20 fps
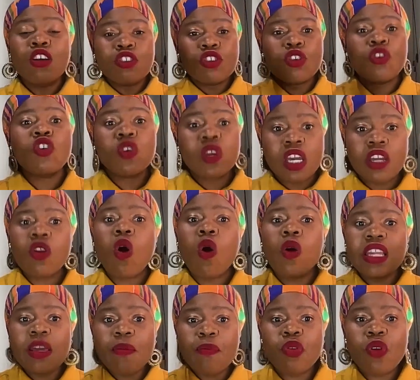So you can
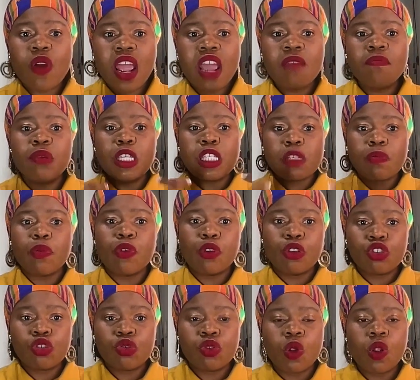only pray and be
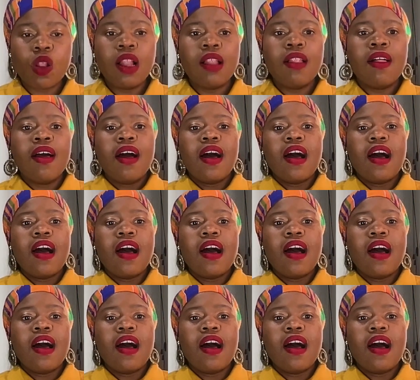spiritual,